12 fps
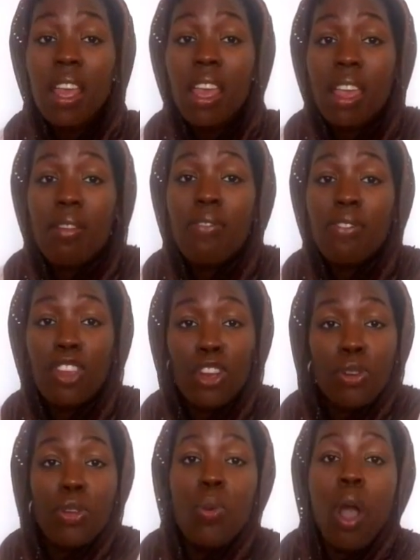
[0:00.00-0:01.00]
If
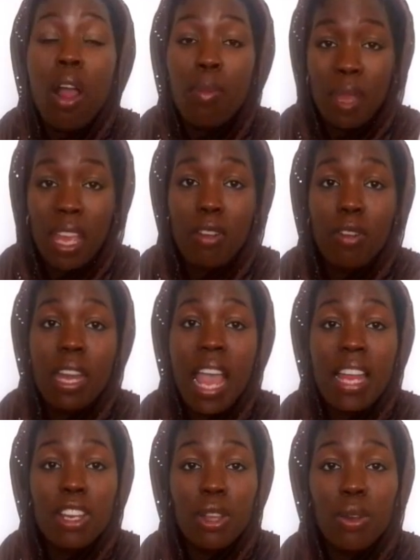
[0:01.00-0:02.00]
you are a parent and